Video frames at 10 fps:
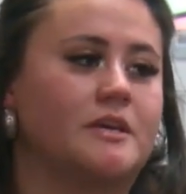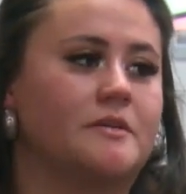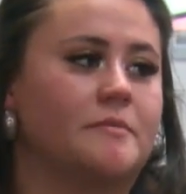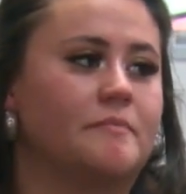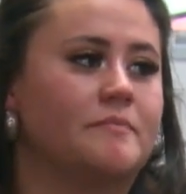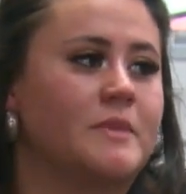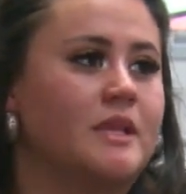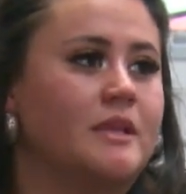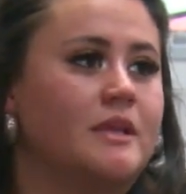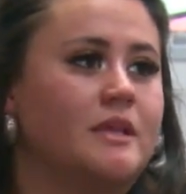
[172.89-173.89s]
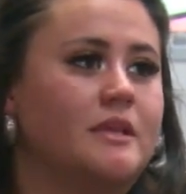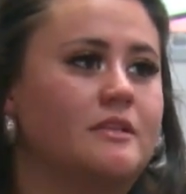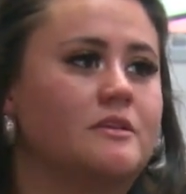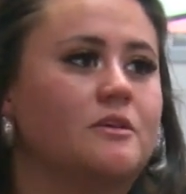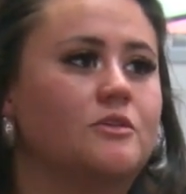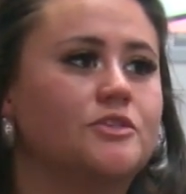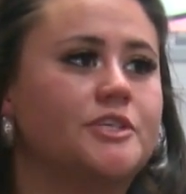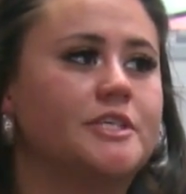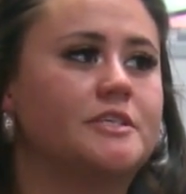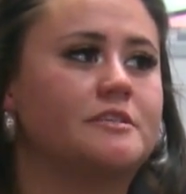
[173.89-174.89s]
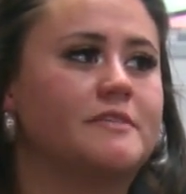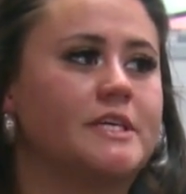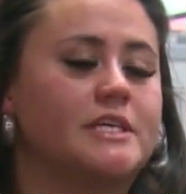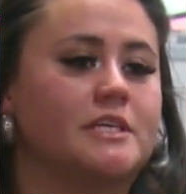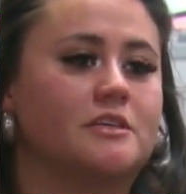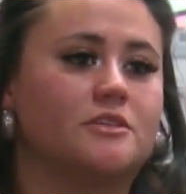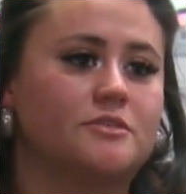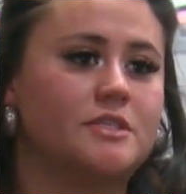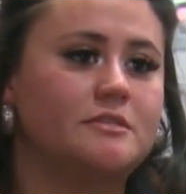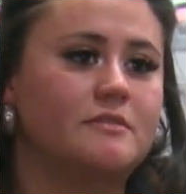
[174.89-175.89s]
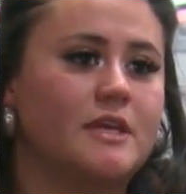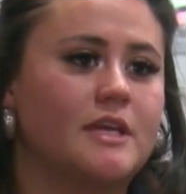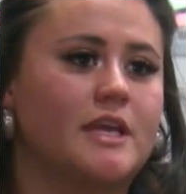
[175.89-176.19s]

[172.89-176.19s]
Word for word: Um, the culture here is very inclusive